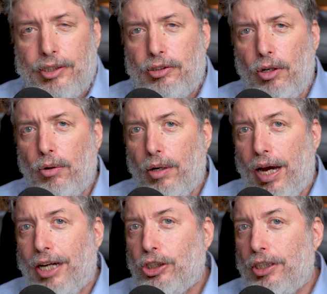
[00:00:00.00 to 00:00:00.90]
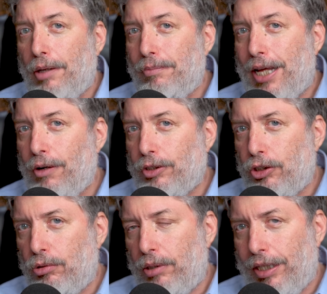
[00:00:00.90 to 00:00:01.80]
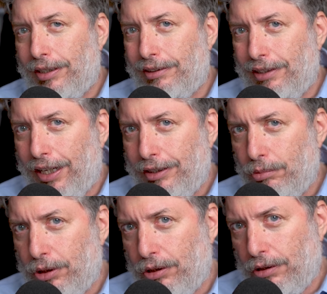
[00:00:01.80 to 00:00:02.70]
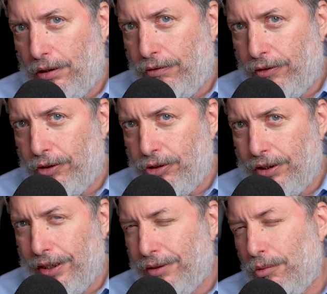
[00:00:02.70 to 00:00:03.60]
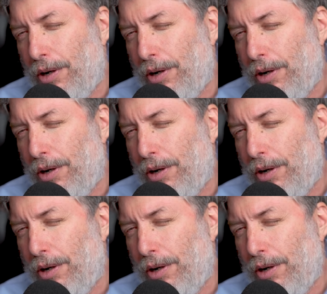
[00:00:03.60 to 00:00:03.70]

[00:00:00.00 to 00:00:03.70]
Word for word: So Hashem now is creating light, which is the first thing.